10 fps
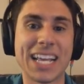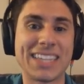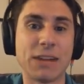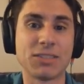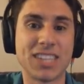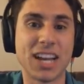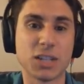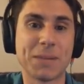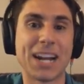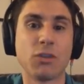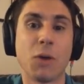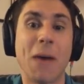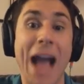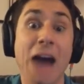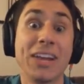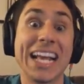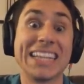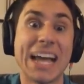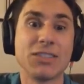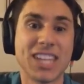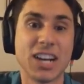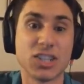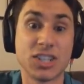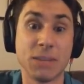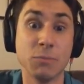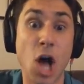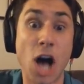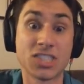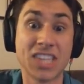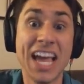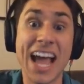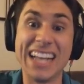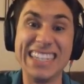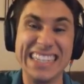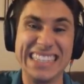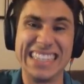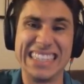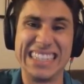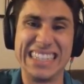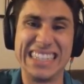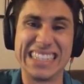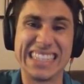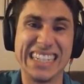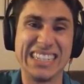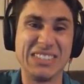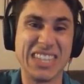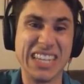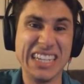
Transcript: get downstairs, but I don't know how to get downstairs because I'm lost. And, oh, it's gonna do...